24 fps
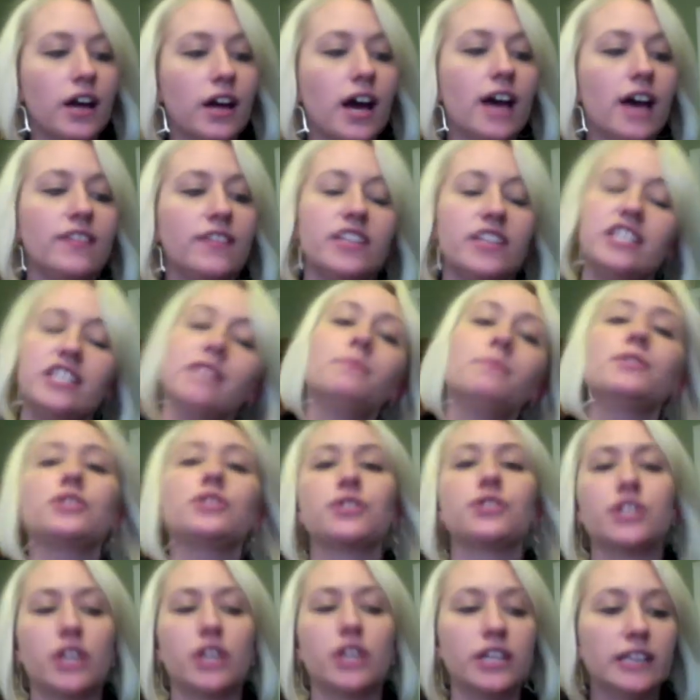The
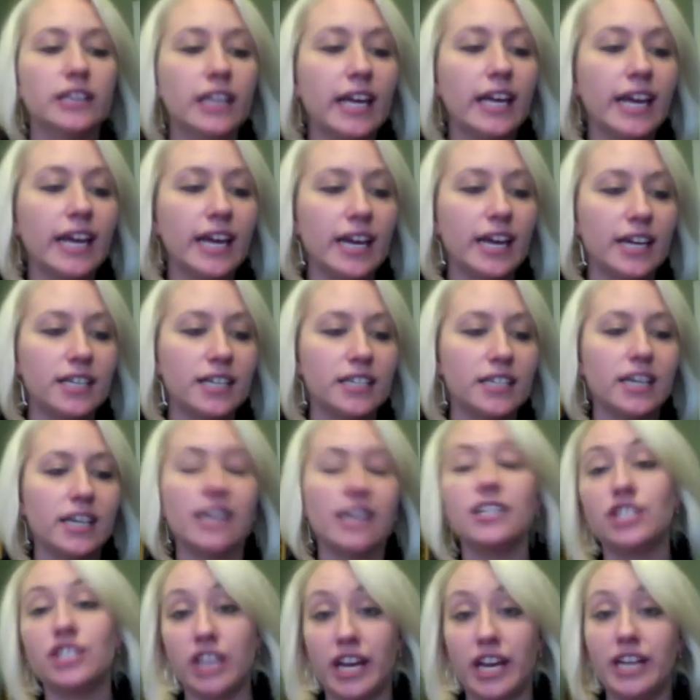temperatures on land
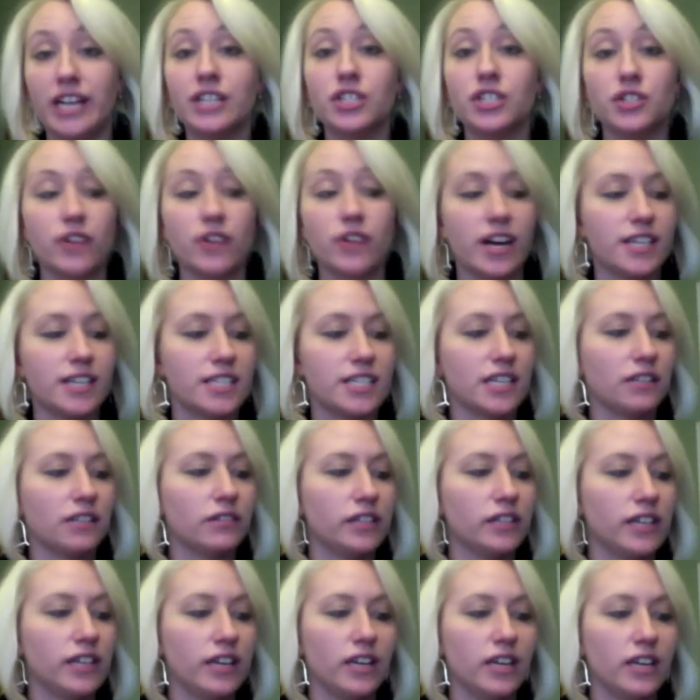can change
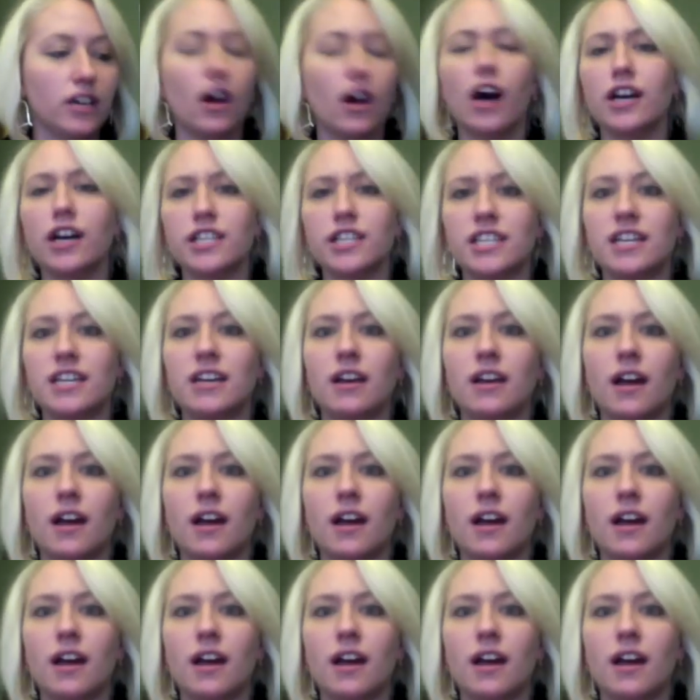drastically, causing